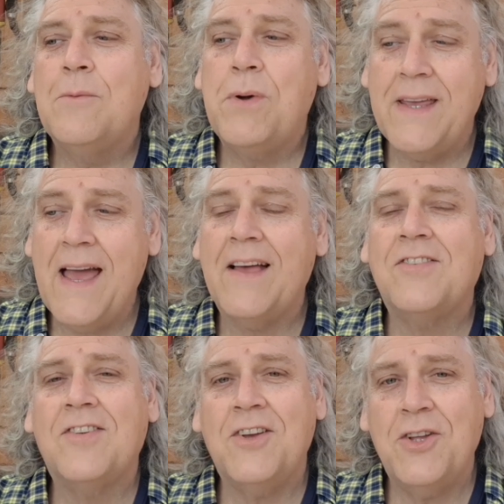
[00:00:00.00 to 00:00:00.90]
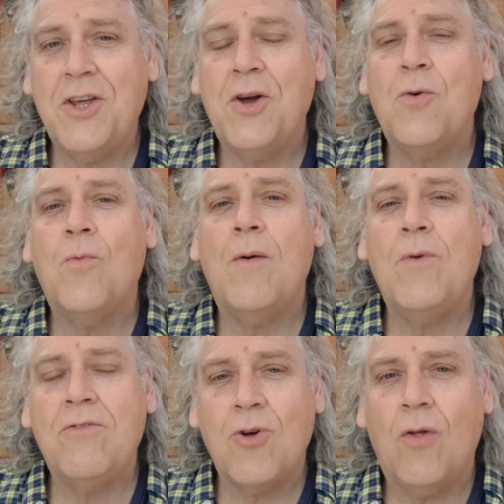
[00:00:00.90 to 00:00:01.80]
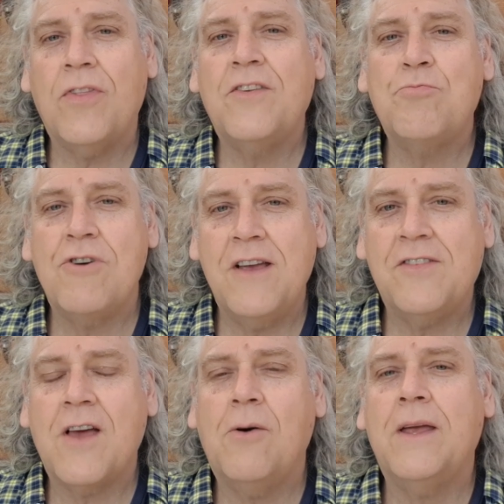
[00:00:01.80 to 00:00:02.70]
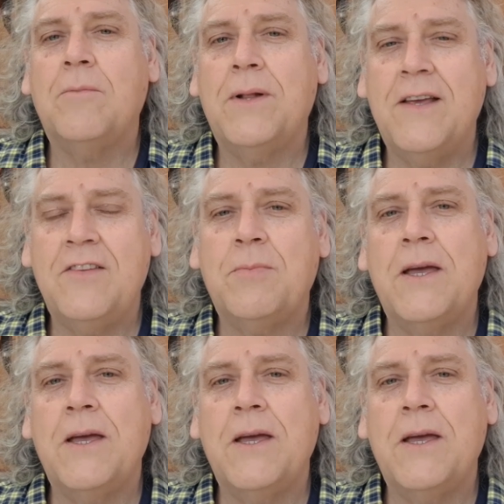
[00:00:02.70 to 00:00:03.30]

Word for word: but yes you know when we've got this breeze going please